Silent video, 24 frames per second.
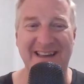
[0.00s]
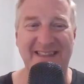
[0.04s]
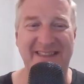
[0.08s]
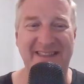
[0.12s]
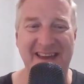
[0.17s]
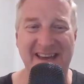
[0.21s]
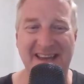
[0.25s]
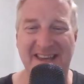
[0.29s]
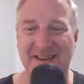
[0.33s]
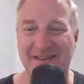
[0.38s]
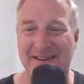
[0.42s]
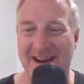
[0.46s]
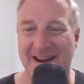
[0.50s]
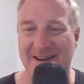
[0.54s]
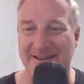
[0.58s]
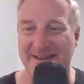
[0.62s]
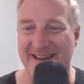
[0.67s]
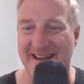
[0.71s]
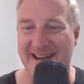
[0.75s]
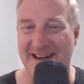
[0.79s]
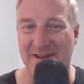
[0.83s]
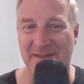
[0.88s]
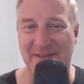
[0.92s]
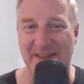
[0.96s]
Thank you, Harry
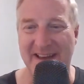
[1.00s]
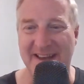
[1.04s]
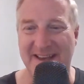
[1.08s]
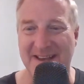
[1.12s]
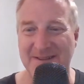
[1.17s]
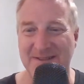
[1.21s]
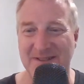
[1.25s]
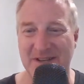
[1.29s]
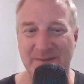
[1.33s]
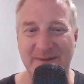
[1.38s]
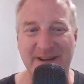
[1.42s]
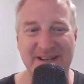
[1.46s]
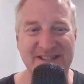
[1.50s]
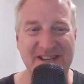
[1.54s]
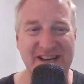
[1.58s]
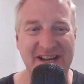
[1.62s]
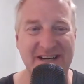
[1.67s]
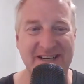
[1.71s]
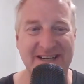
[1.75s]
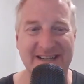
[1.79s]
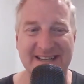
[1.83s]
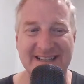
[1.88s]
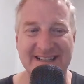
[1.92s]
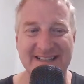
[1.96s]
L. Thank you so much,
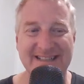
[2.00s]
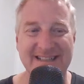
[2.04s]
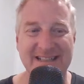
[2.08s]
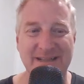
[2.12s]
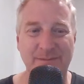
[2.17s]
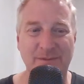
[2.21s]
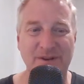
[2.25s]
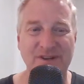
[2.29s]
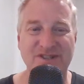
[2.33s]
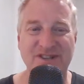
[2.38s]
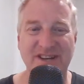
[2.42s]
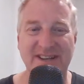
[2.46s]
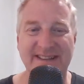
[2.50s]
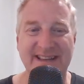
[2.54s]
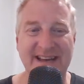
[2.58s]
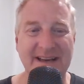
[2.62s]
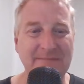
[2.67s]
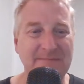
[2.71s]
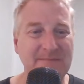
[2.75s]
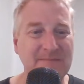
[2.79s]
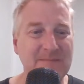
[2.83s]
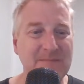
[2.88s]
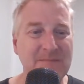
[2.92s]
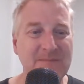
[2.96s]
Harry. Appreciate that.
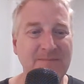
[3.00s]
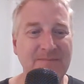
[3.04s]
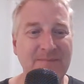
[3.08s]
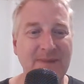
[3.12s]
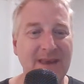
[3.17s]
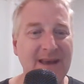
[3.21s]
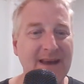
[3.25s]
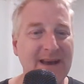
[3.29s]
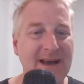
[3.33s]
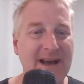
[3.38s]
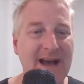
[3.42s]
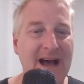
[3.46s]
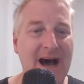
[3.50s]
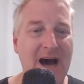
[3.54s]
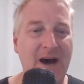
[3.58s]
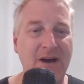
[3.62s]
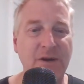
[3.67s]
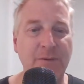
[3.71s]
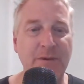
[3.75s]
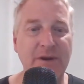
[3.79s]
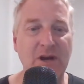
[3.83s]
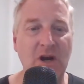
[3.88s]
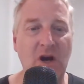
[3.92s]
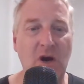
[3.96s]
How
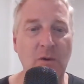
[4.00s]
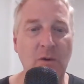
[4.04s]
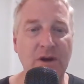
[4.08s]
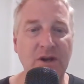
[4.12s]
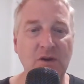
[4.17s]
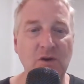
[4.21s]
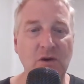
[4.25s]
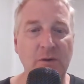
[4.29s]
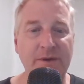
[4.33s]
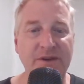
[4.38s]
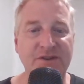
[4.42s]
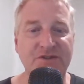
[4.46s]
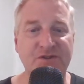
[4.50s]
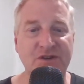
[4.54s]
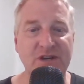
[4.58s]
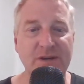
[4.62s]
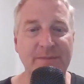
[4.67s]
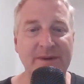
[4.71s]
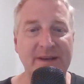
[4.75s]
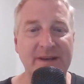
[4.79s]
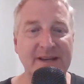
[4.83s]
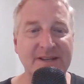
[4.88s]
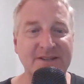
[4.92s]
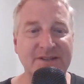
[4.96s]
do we know when you will be
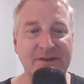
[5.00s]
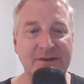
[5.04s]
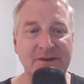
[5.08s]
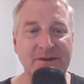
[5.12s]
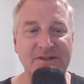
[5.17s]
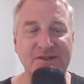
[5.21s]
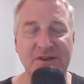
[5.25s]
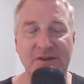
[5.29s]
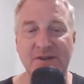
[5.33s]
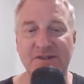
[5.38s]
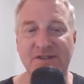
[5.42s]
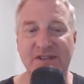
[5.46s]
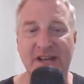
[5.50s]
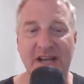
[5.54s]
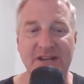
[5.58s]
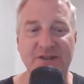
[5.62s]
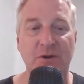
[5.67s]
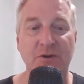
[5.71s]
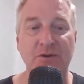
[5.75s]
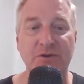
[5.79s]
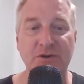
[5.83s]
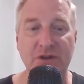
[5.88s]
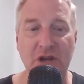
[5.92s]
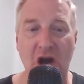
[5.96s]
streaming? Is there a certain
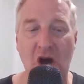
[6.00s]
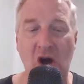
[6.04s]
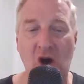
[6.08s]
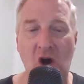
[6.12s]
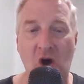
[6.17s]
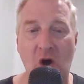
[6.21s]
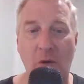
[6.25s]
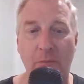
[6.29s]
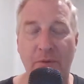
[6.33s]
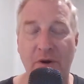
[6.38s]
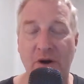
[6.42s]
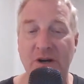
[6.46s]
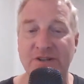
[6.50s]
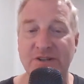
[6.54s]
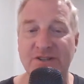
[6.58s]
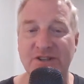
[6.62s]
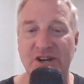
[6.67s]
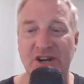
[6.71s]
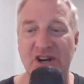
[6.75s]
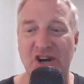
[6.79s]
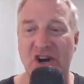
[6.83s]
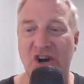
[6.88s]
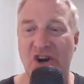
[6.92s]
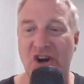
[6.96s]
schedule? No, burn to
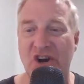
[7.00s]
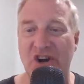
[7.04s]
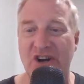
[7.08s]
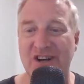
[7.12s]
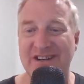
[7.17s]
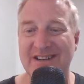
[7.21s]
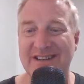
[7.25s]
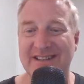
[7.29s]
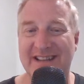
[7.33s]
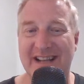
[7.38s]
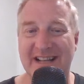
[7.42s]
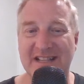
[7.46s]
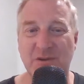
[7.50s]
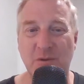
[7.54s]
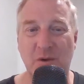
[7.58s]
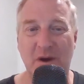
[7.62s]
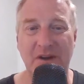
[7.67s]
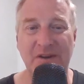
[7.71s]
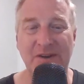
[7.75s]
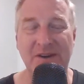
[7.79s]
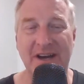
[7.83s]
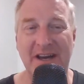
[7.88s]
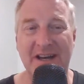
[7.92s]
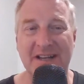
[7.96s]
earn. That's why
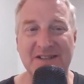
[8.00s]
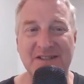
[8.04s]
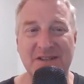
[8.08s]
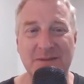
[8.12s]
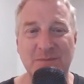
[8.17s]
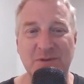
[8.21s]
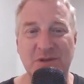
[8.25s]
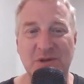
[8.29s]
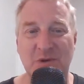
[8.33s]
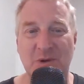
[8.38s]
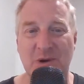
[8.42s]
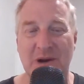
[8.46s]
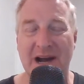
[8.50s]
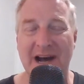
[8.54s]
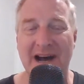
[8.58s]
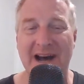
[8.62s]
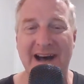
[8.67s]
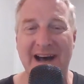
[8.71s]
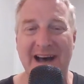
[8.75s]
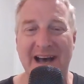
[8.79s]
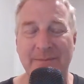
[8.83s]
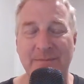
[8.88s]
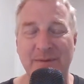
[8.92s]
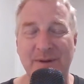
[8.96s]
you got to
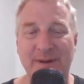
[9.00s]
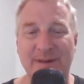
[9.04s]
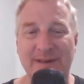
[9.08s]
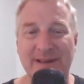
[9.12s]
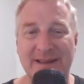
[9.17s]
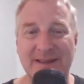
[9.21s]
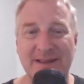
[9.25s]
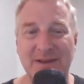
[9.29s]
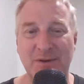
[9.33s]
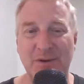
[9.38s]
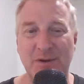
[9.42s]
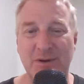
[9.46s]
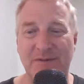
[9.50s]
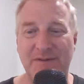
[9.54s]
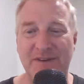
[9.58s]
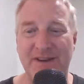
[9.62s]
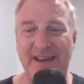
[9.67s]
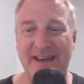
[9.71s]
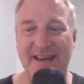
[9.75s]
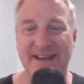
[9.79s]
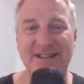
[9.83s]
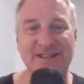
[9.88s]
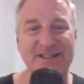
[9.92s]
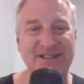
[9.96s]
subscribe and click the
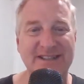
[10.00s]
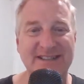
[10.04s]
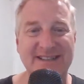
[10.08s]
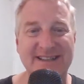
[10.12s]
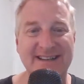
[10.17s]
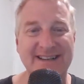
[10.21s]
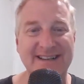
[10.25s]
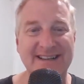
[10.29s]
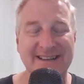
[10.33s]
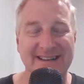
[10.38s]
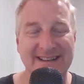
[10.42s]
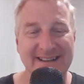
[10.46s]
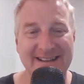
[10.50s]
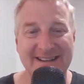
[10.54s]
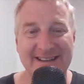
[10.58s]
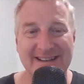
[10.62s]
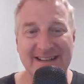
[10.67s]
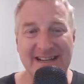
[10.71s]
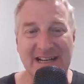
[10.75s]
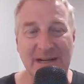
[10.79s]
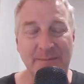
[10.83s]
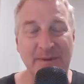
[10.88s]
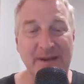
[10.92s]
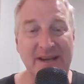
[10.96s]
notification.
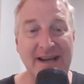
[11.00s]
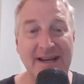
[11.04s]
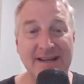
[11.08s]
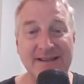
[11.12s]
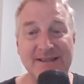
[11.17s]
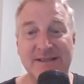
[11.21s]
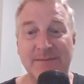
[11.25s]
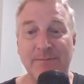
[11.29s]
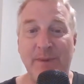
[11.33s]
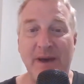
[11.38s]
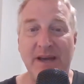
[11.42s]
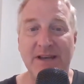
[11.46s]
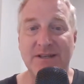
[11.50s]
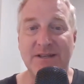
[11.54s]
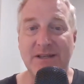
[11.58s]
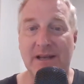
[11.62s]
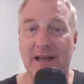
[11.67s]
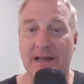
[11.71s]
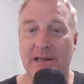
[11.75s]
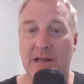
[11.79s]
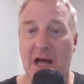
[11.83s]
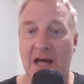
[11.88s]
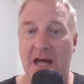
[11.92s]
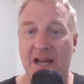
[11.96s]
Because basically,
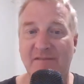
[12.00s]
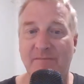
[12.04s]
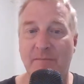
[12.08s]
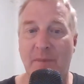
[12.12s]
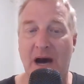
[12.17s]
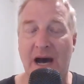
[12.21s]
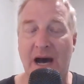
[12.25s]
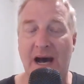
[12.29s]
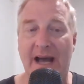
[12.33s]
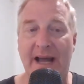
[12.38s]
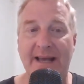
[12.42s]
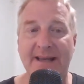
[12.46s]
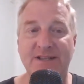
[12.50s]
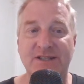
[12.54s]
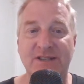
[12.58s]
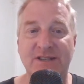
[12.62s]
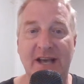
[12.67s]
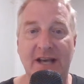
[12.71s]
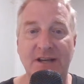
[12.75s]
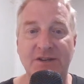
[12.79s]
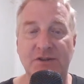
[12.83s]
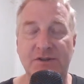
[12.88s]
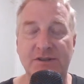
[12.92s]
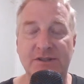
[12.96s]
a lot of my
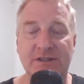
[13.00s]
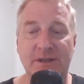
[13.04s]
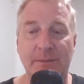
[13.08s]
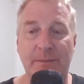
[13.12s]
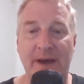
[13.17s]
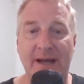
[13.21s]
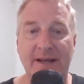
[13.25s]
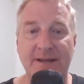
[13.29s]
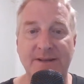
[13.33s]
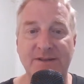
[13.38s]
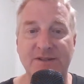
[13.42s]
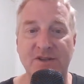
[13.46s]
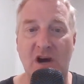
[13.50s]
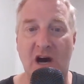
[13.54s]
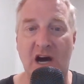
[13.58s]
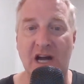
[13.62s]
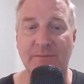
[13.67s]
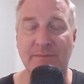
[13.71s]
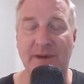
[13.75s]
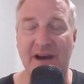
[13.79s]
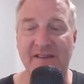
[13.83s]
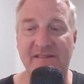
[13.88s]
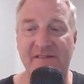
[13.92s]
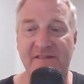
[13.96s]
schedule depends on
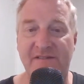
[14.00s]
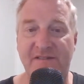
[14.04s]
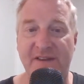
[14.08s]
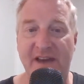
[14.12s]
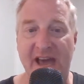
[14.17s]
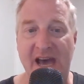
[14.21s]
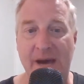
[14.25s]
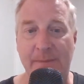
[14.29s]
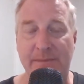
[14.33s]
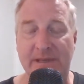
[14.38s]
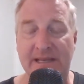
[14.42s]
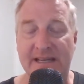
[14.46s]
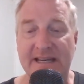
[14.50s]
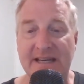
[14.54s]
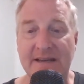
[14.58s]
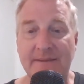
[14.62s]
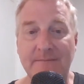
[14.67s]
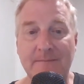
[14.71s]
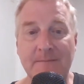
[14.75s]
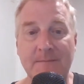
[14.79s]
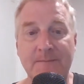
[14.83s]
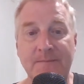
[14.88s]
my family.